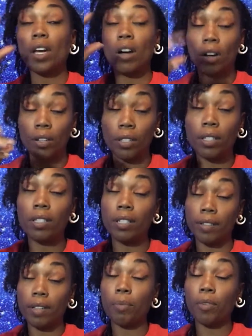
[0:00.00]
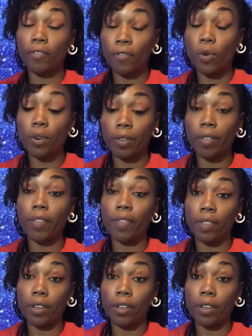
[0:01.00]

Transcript: on December 4th,